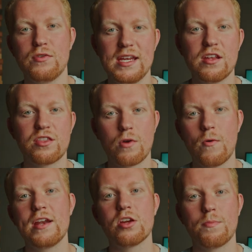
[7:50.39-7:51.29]
you need to
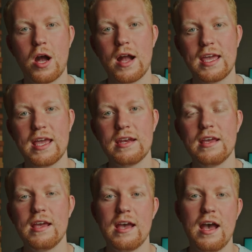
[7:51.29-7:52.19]
throw it in your pocket,
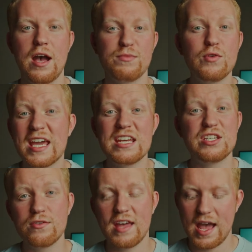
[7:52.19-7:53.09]
you can
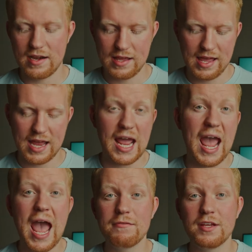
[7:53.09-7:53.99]
do that, and I
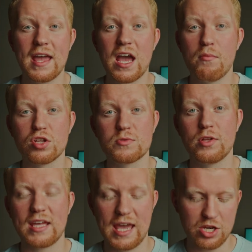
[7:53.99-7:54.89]
have done that on
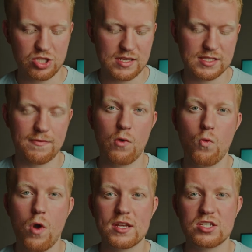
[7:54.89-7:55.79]
multiple occasions if I
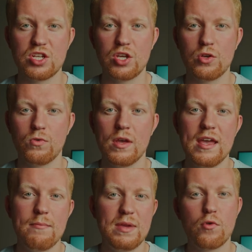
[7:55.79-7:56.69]
want to
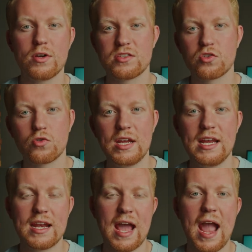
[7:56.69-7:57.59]
be more
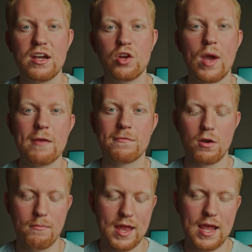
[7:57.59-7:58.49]
discreet and hide it away
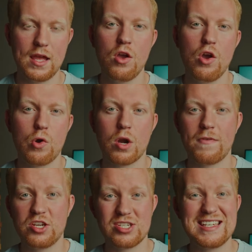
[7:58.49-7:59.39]
for a minute, or
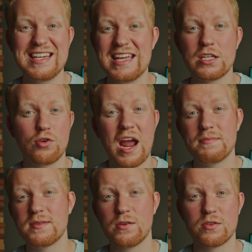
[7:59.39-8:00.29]
if I just need to
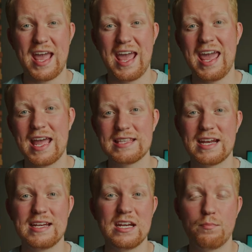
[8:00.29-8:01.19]
grab something hands
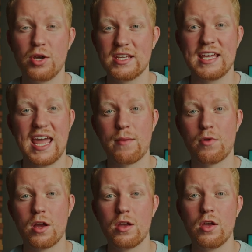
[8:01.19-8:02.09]
and I need to put the
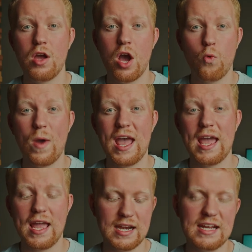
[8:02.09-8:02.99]
camera
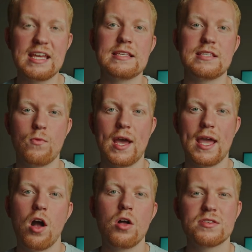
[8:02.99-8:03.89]
away in an easy
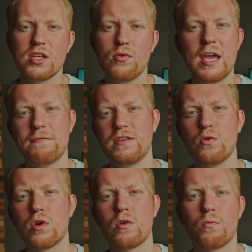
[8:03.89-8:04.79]
way. Also, if
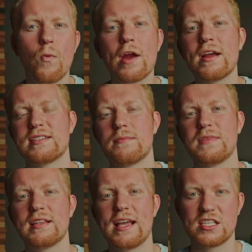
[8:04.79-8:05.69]
you were wearing
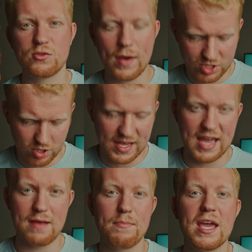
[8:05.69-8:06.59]
something like a sweatshirt that
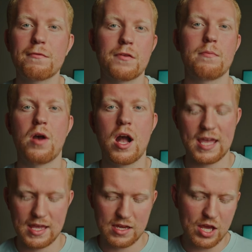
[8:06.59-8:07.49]
had a big front
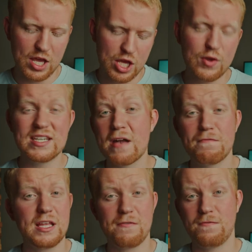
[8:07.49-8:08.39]
pocket, you could
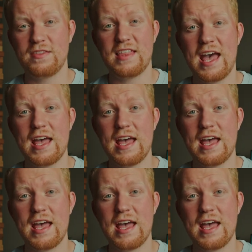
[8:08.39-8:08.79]
definitely fit